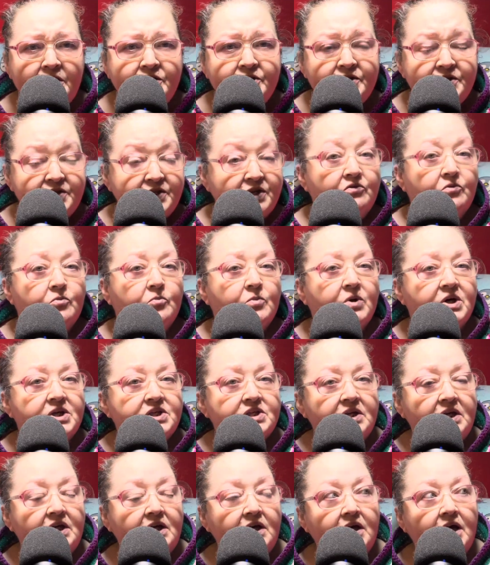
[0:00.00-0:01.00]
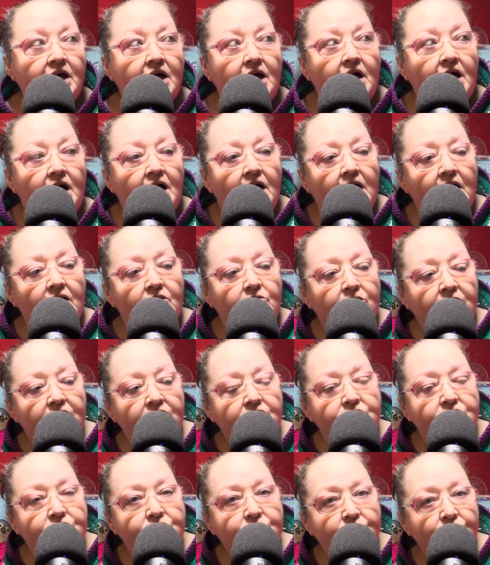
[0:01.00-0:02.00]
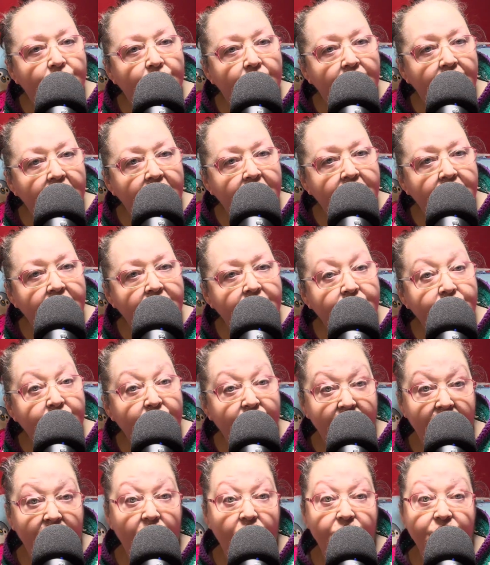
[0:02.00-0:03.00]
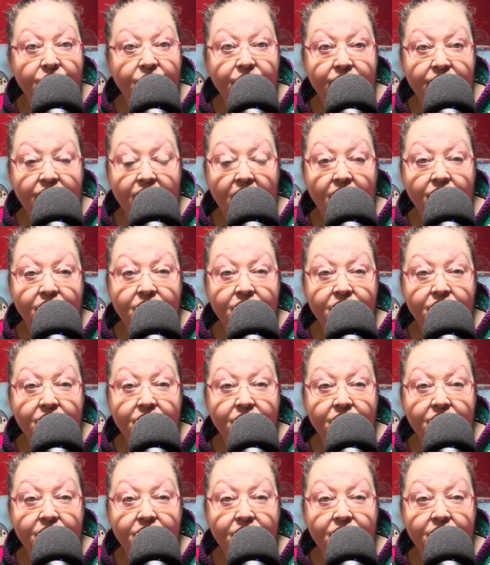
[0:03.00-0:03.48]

Stephen West lately. I really enjoy his brioche stuff,